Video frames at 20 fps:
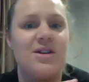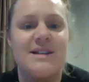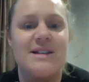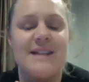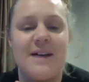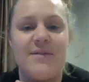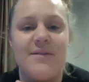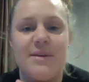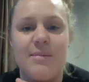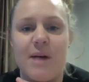
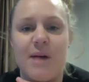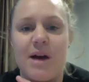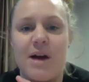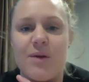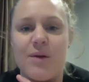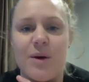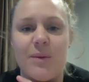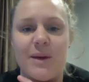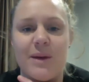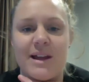Savvy, my
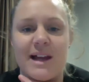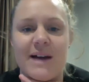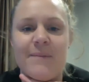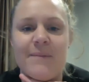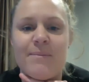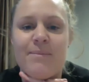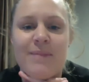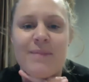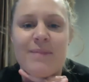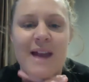Rottweiler,
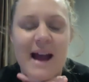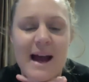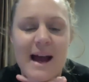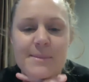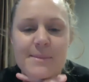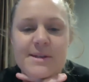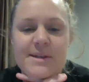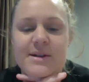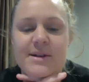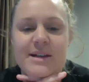
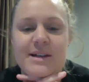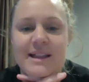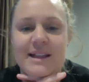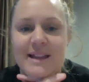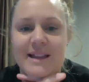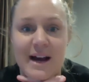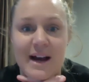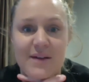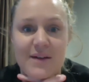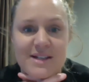absolutely
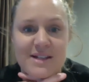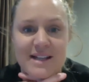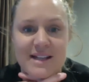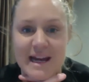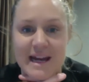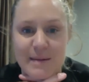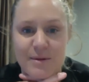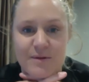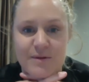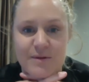loves a game of